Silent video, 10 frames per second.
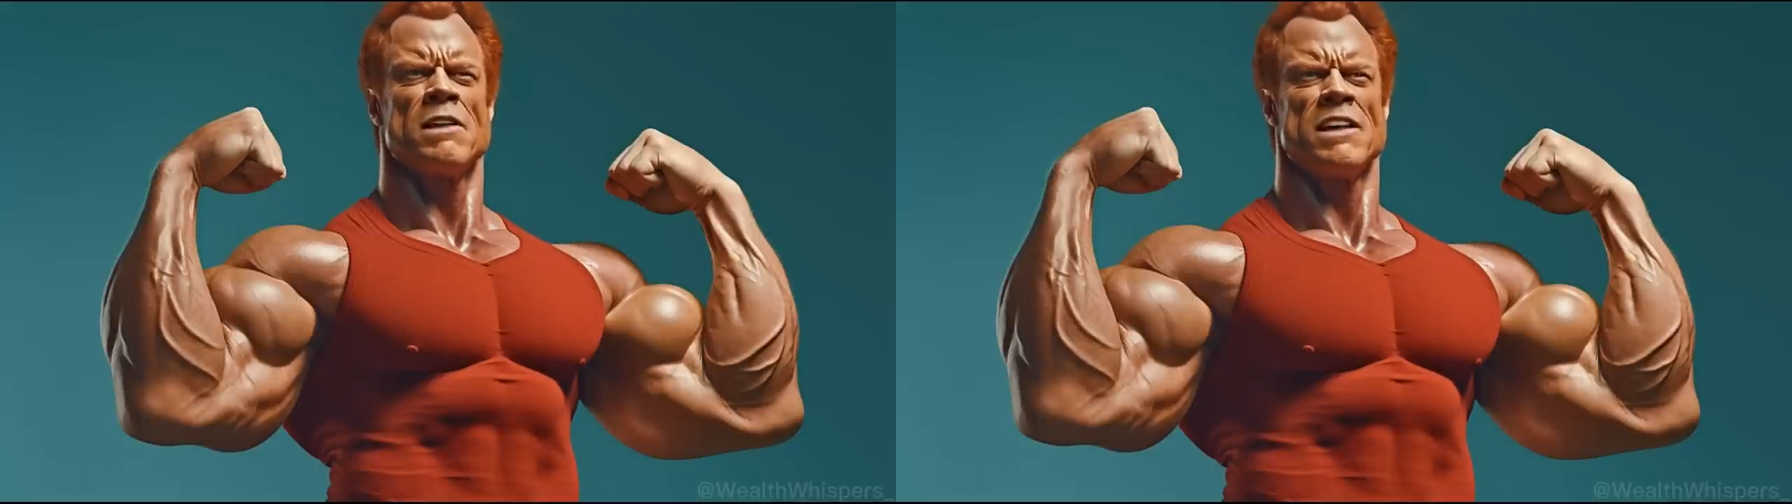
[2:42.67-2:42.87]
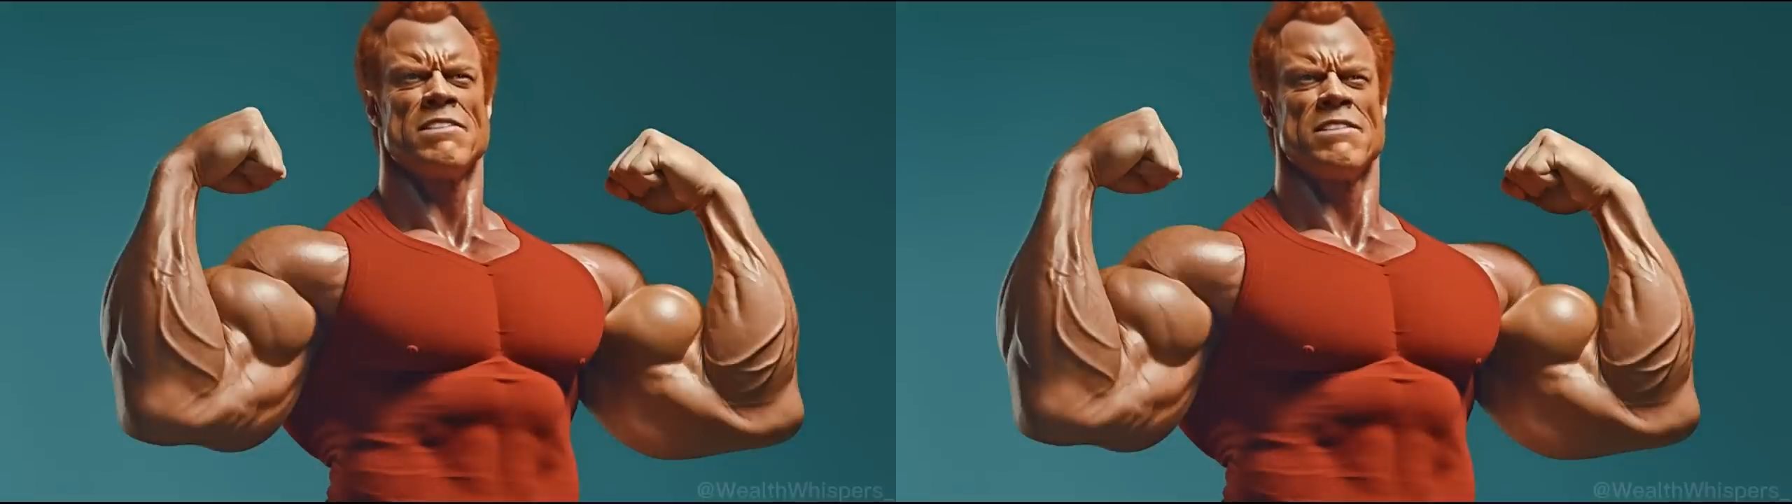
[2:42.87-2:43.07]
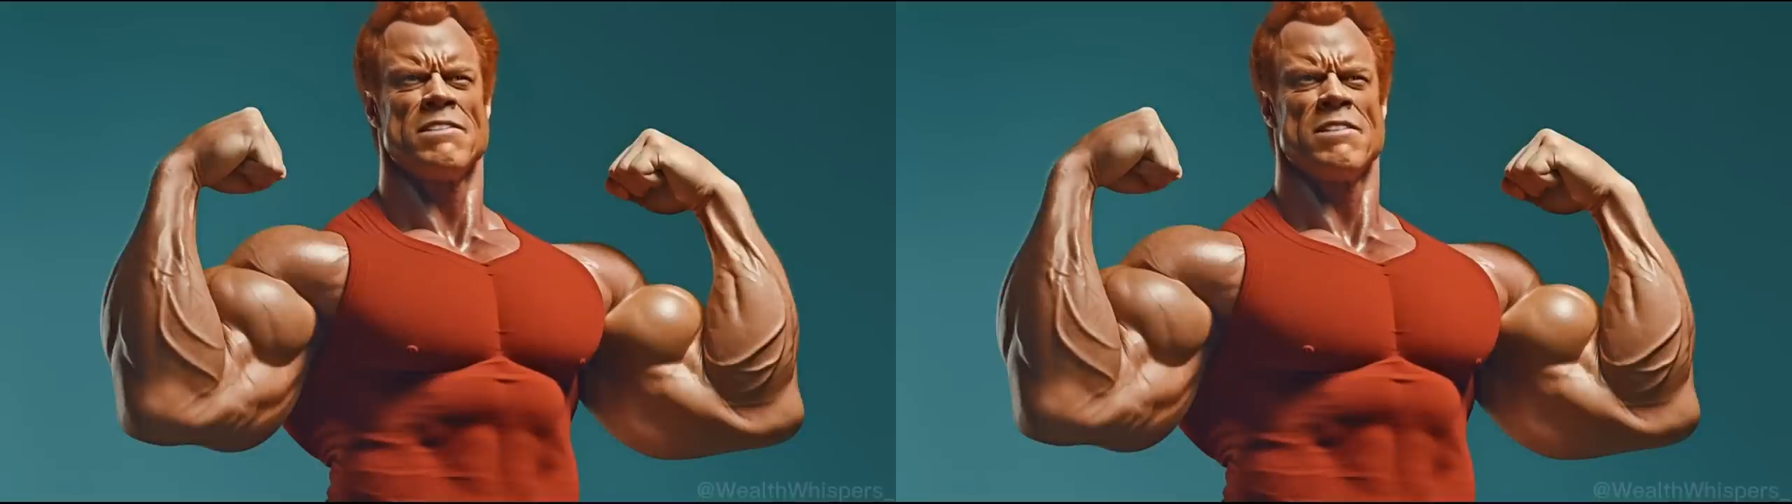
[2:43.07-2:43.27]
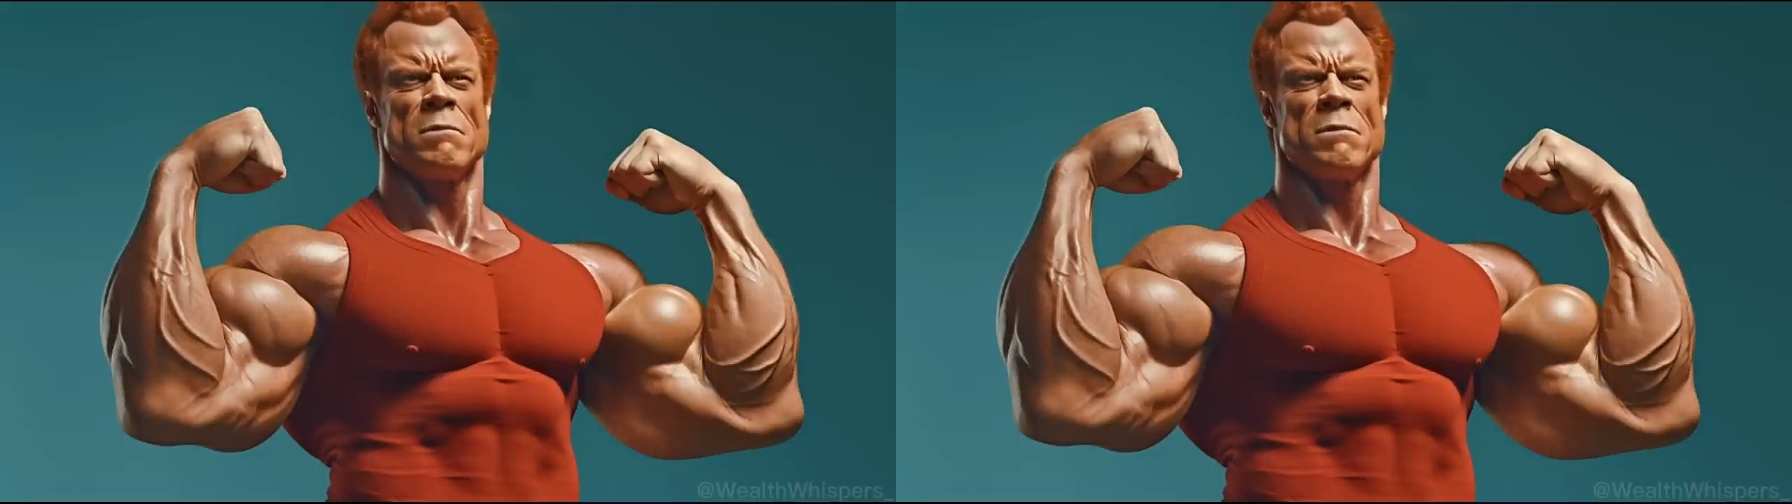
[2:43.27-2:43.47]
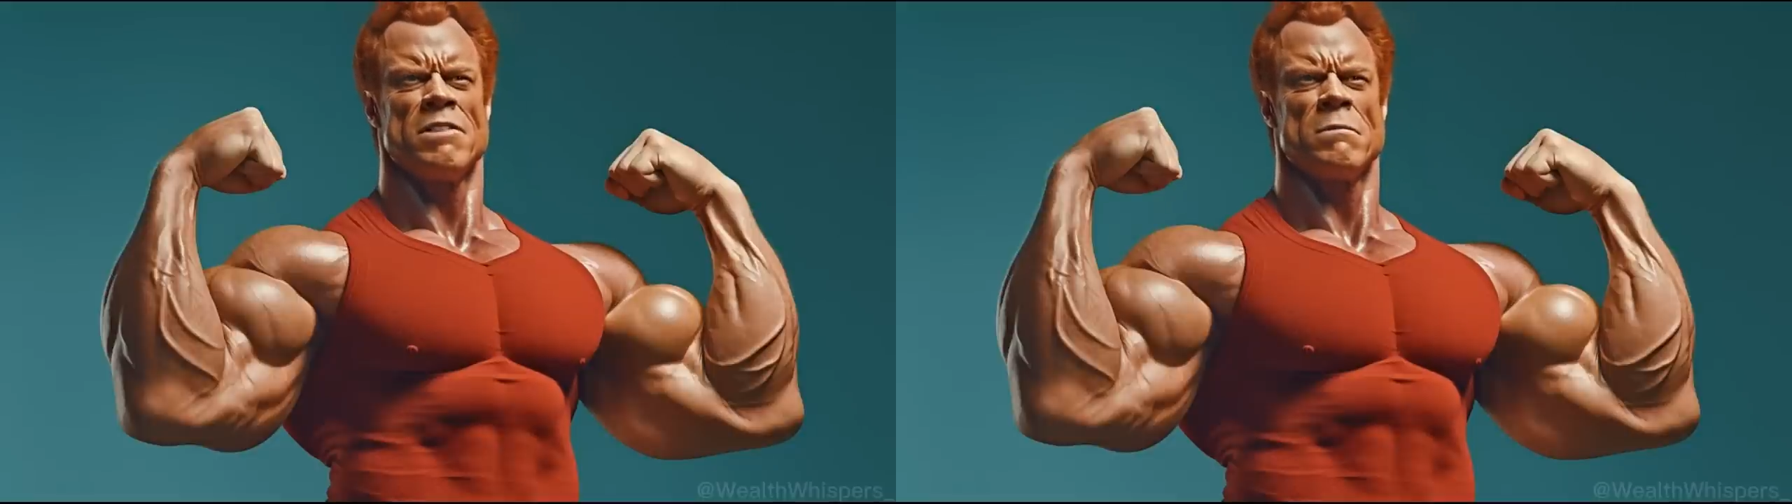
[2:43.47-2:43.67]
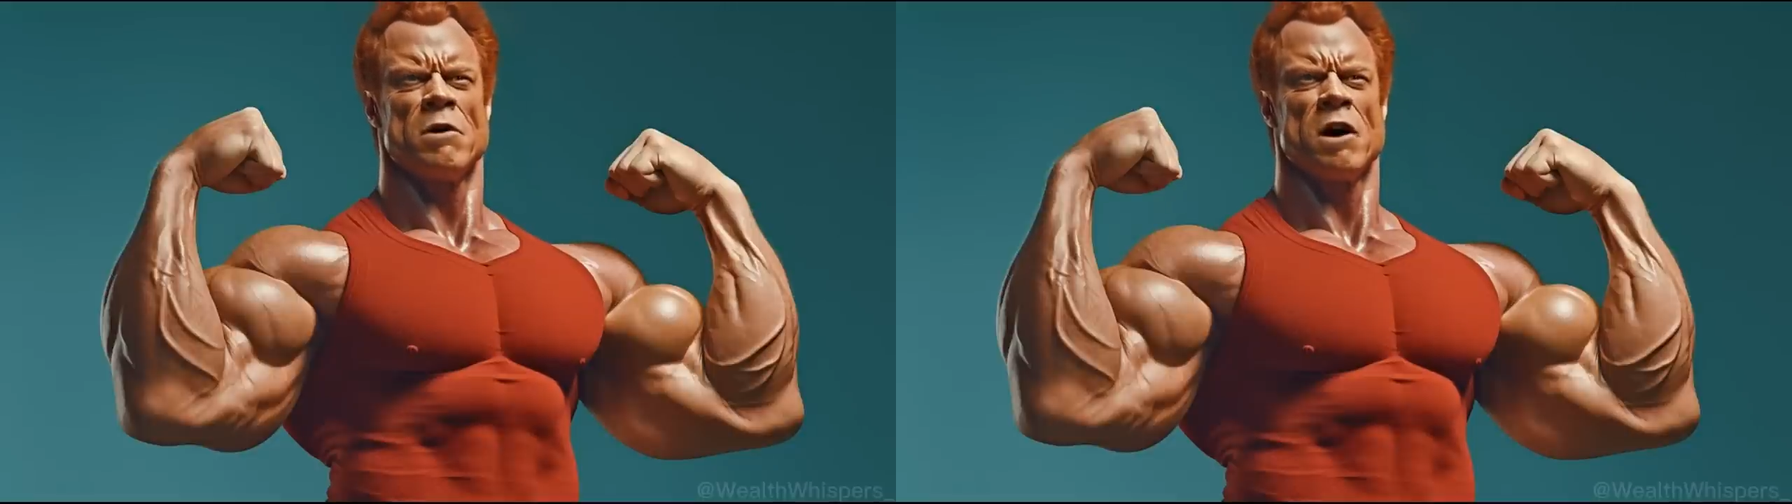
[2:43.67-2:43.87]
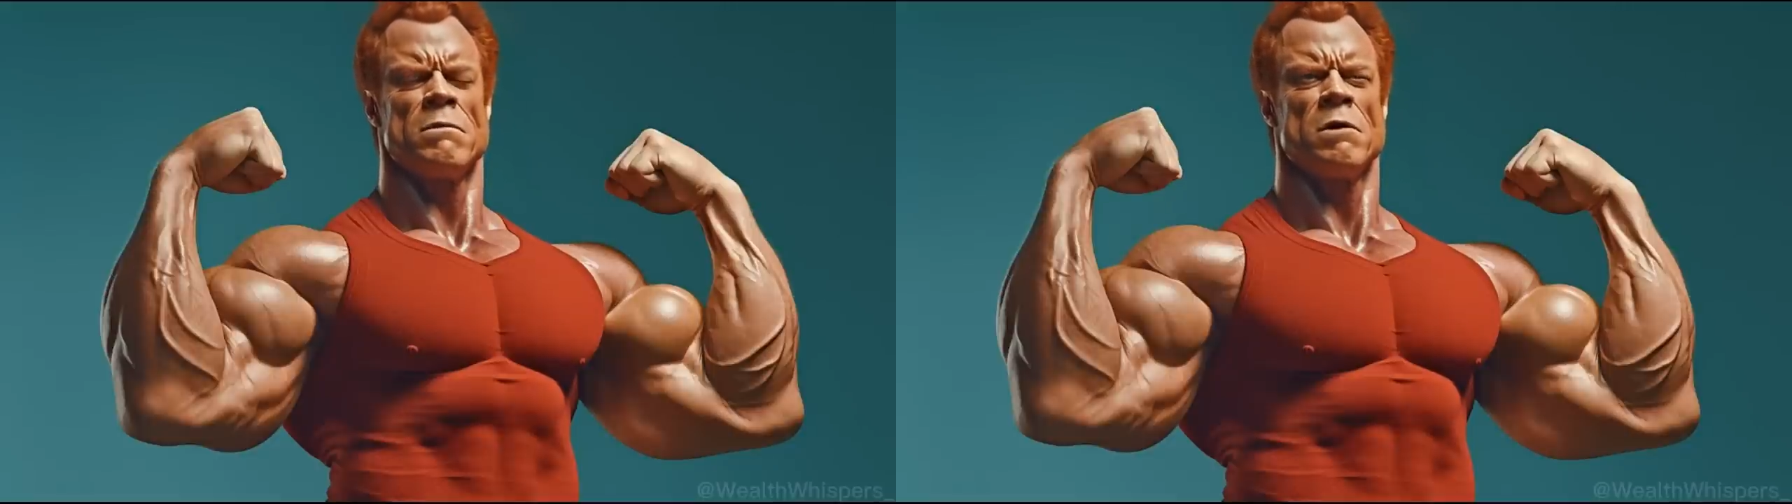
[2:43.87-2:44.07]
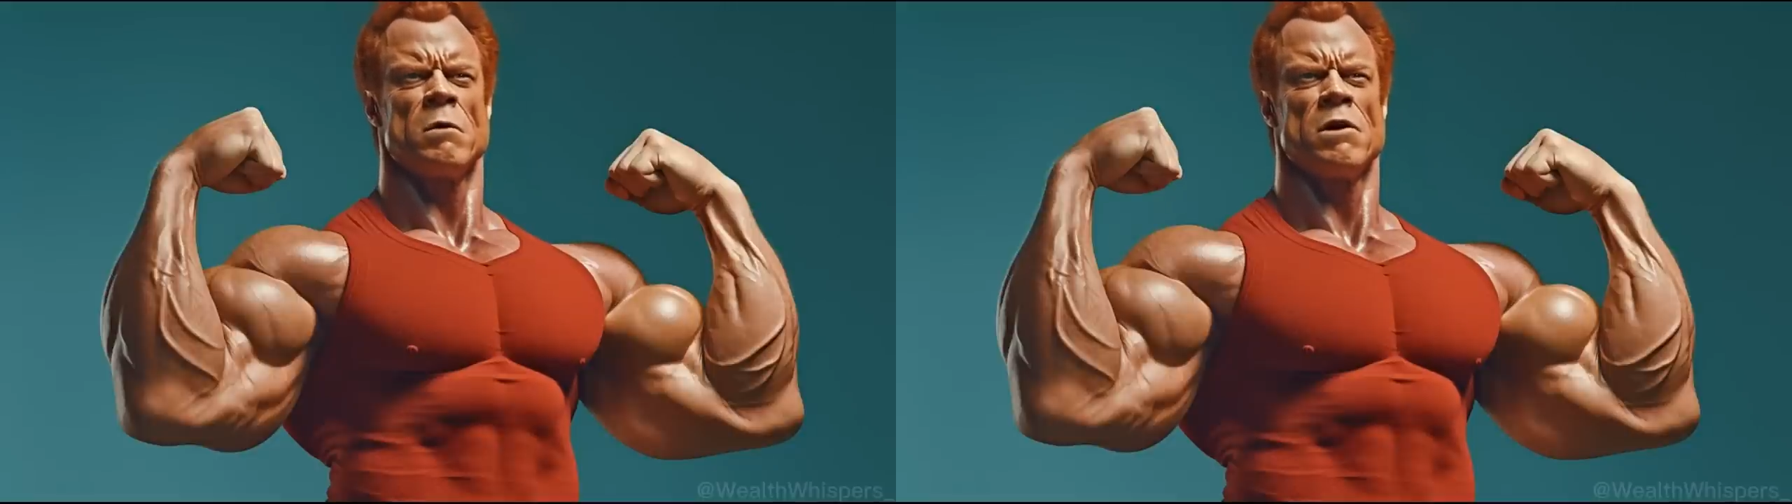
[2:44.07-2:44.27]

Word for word: And since Dobby has put on about